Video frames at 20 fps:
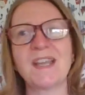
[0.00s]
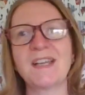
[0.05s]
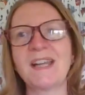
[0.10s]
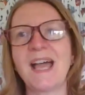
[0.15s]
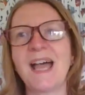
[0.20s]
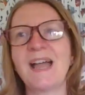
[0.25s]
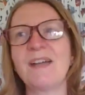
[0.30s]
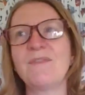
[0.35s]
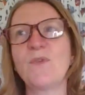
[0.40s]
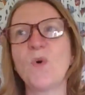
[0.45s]
And
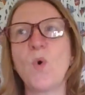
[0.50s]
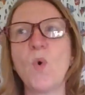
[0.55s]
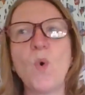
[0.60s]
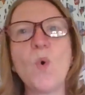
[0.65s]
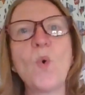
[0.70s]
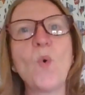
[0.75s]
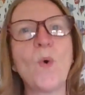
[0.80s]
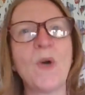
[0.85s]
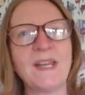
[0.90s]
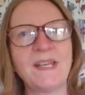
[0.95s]
I've
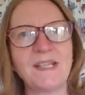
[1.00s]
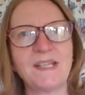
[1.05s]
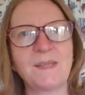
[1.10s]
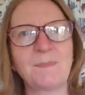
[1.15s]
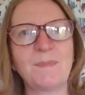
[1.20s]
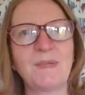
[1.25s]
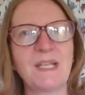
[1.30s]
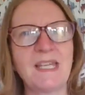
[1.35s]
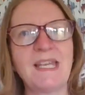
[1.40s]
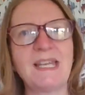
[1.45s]
always
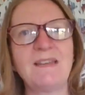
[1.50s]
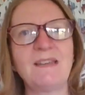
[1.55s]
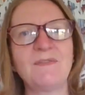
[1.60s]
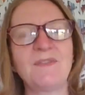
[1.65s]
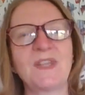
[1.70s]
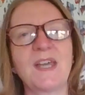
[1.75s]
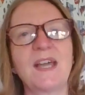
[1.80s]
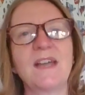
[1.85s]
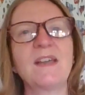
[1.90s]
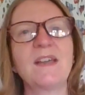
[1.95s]

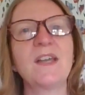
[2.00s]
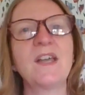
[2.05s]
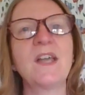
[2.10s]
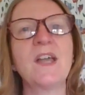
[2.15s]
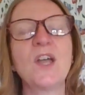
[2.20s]
believed that